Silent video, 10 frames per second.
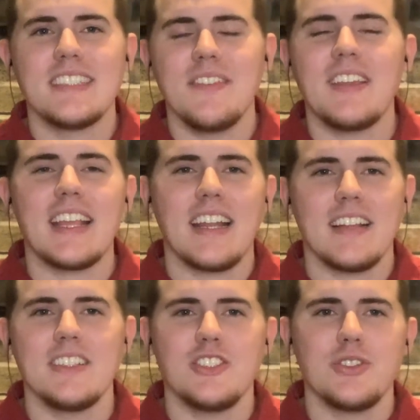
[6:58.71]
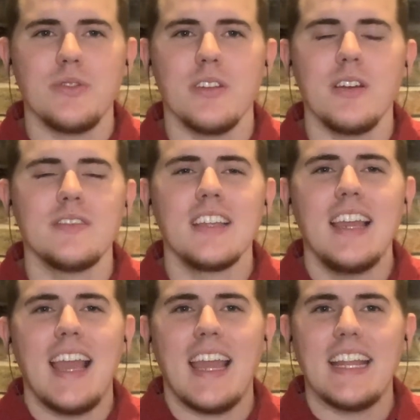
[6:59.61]
they've taken out these student loans,
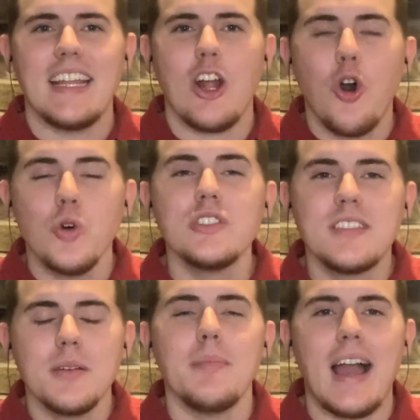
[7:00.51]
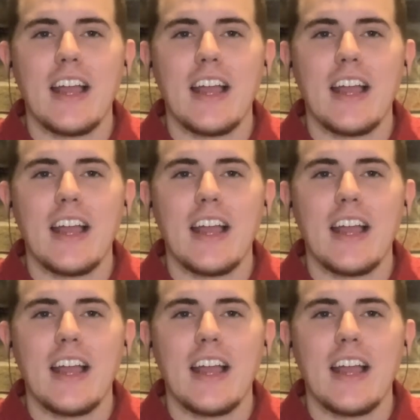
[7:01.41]
and it holds them back